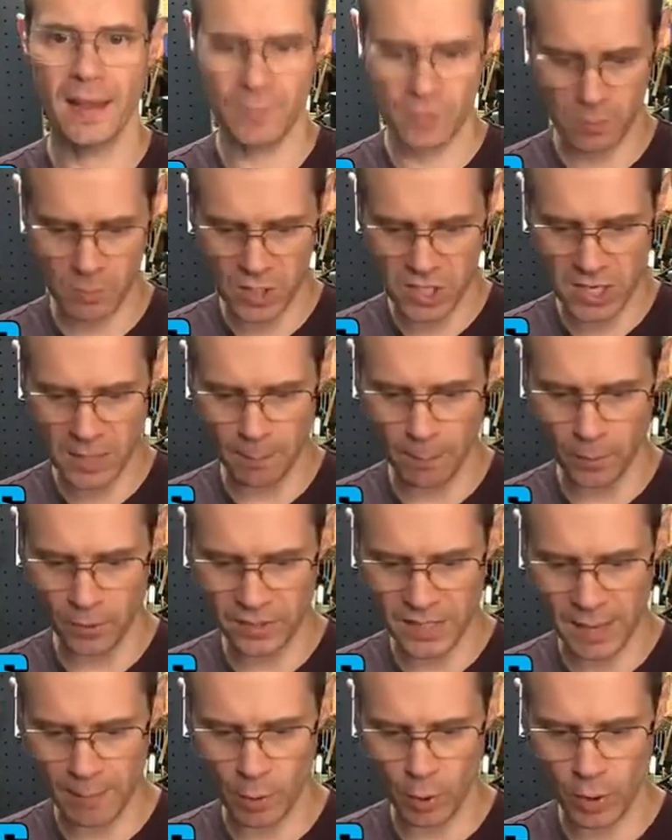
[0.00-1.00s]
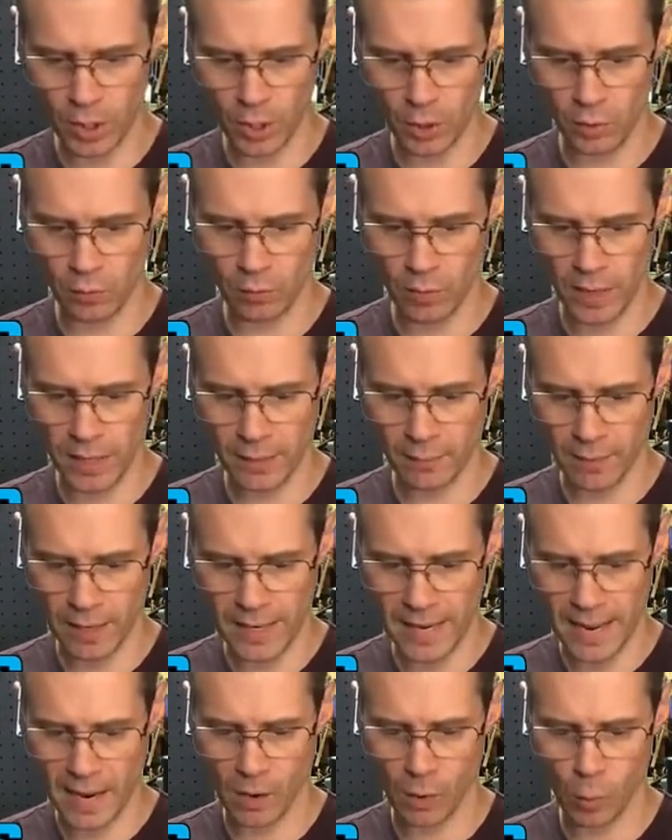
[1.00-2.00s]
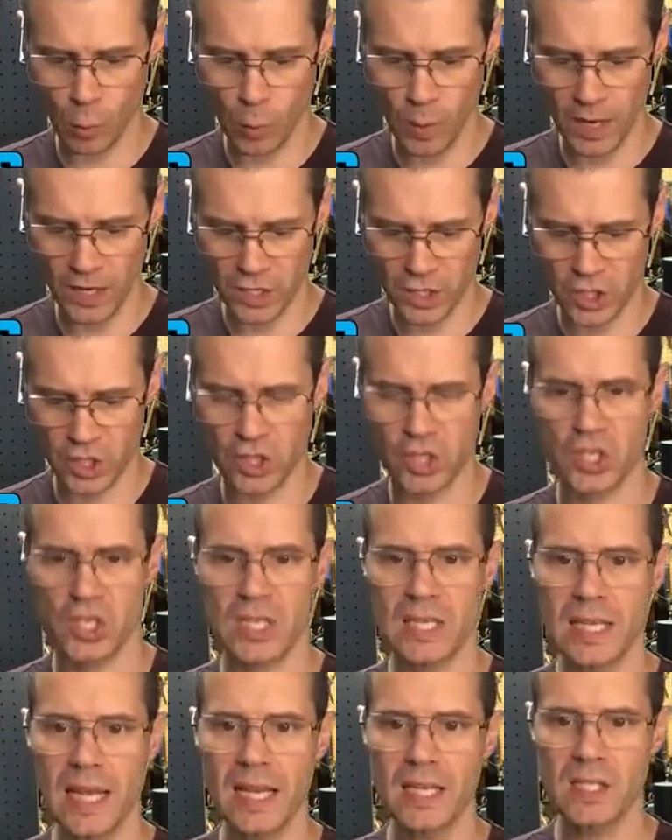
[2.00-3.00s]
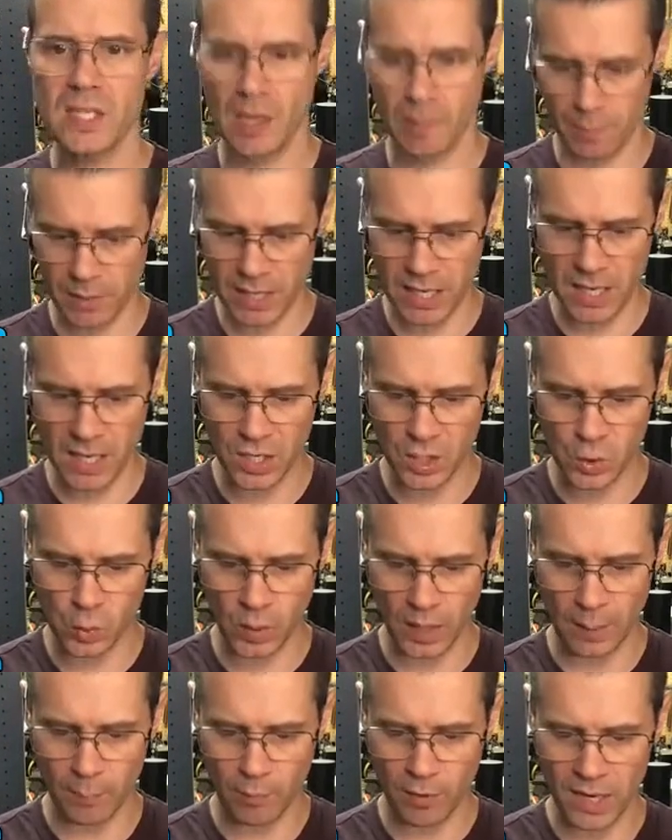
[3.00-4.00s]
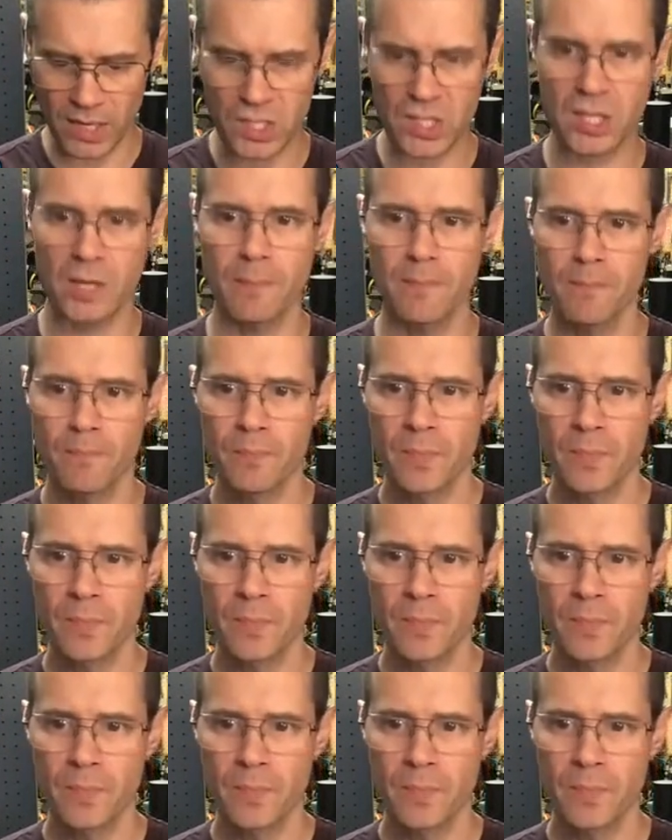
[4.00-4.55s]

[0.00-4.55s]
have some simple demo code running right now, which just lights up keys when I press them.